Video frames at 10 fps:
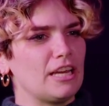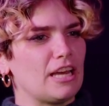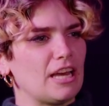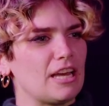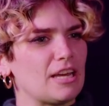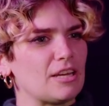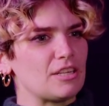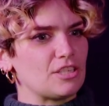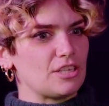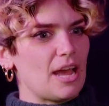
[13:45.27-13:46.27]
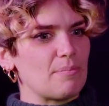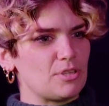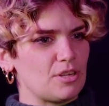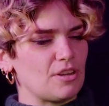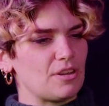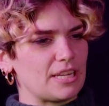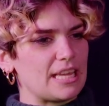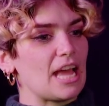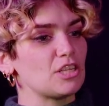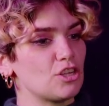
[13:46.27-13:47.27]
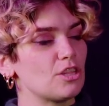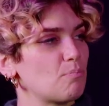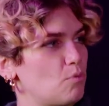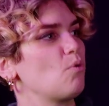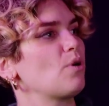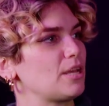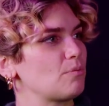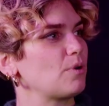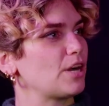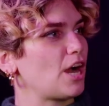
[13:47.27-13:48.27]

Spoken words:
to get to the point where